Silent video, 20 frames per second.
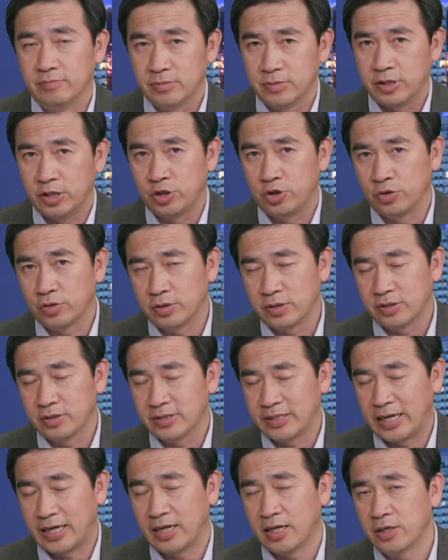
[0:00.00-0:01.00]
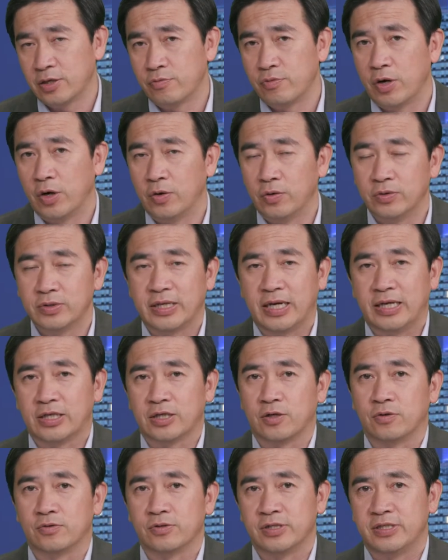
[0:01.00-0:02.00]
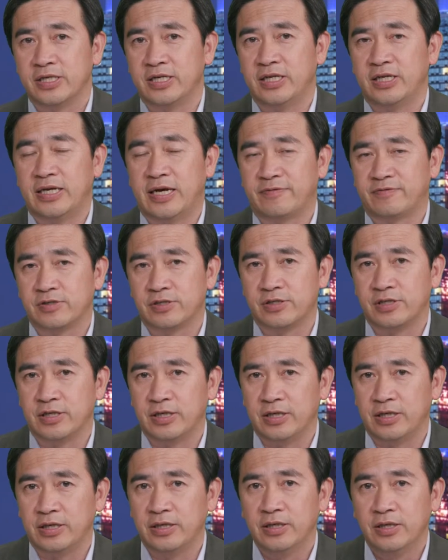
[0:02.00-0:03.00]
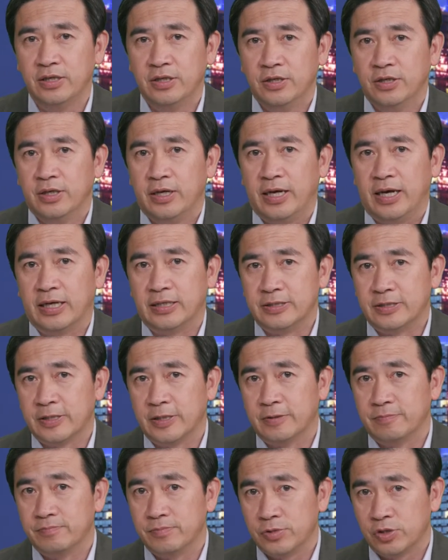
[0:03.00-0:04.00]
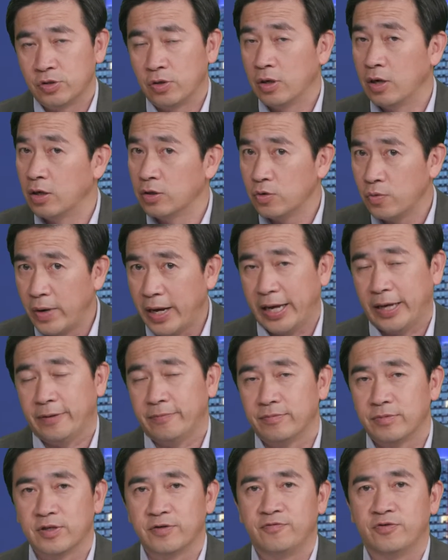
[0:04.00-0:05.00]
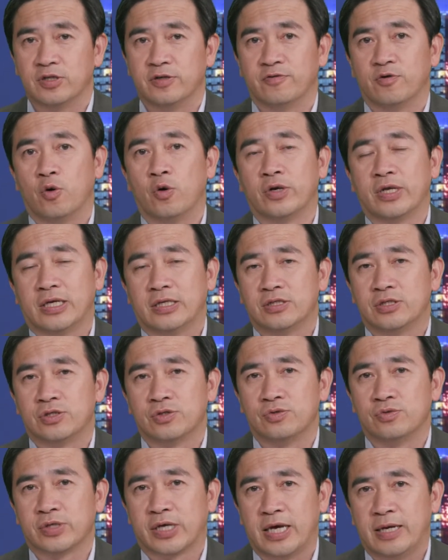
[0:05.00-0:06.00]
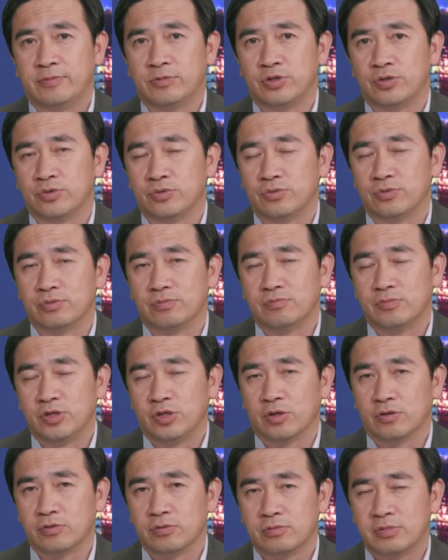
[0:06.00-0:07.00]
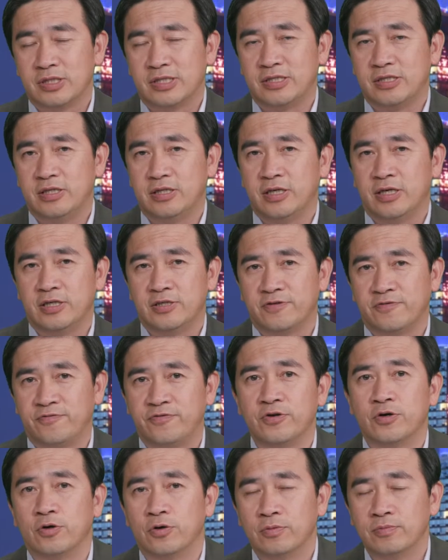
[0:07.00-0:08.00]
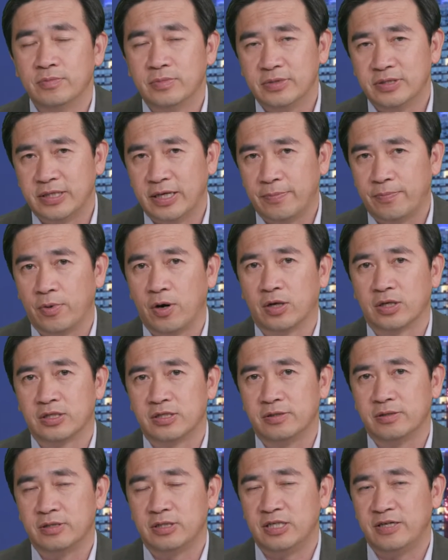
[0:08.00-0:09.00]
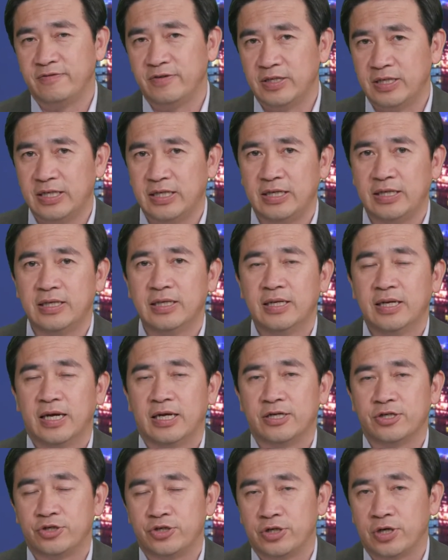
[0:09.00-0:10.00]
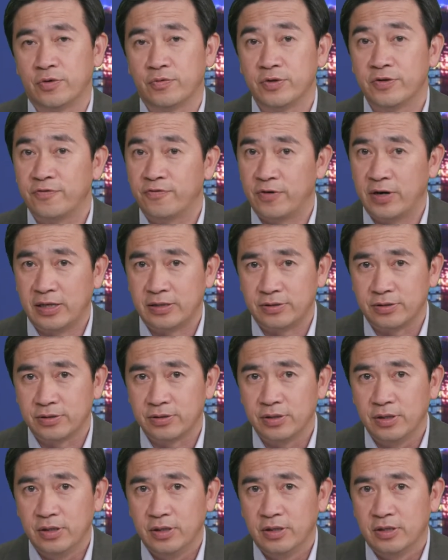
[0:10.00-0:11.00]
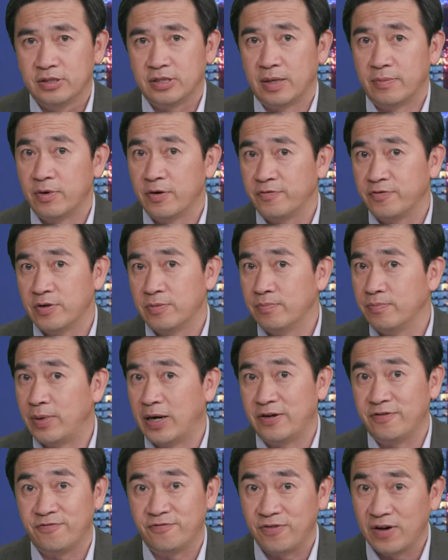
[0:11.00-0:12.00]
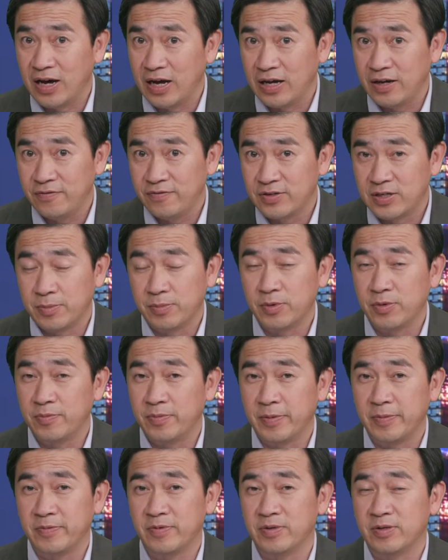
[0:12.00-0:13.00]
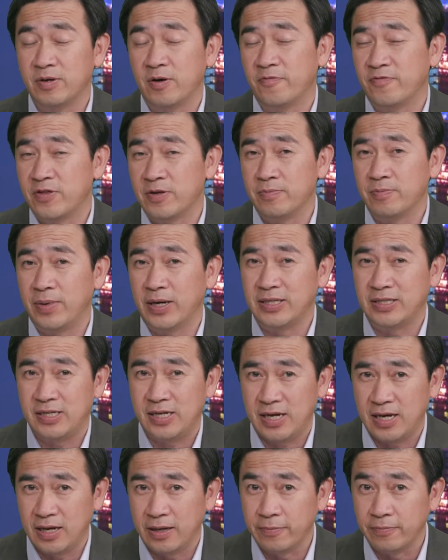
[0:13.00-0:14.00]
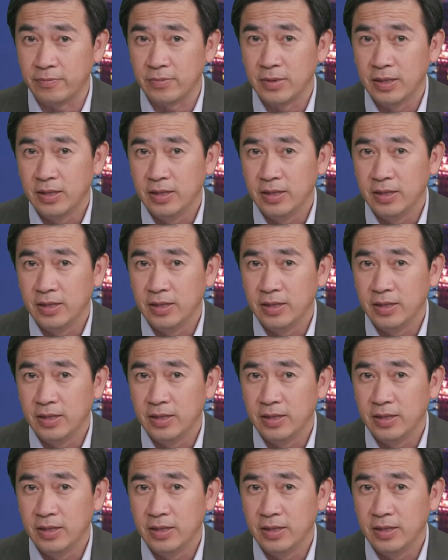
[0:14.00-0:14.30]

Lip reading: he get on the road and go to city after city, and so along the way, for the audience who came to see his film, they bought a DVD and share with friends. Some of them buy 5, some of them buy 10,